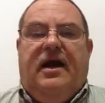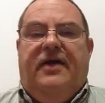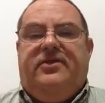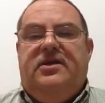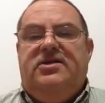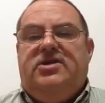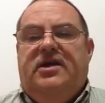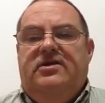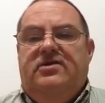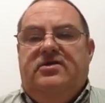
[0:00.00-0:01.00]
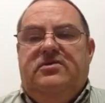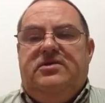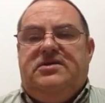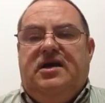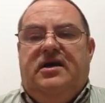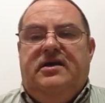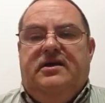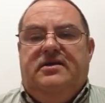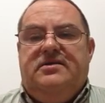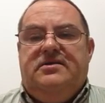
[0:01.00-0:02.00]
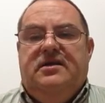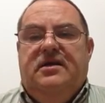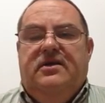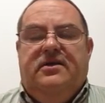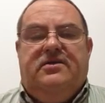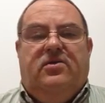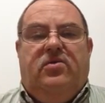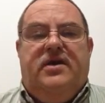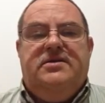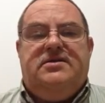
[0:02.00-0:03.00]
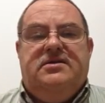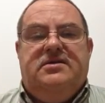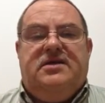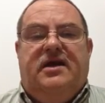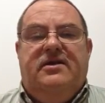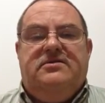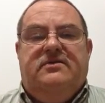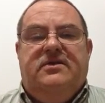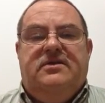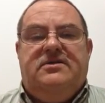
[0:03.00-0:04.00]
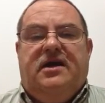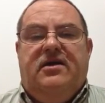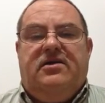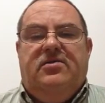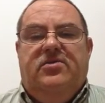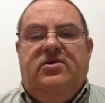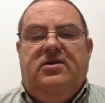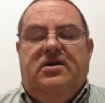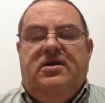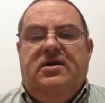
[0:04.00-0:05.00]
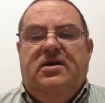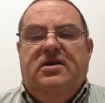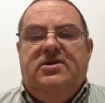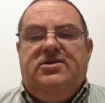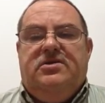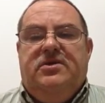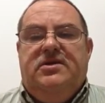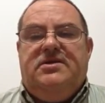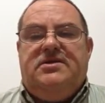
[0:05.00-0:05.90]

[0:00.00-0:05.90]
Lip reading: I think John Dewey was telling us that the wants and desires of the entire community should be the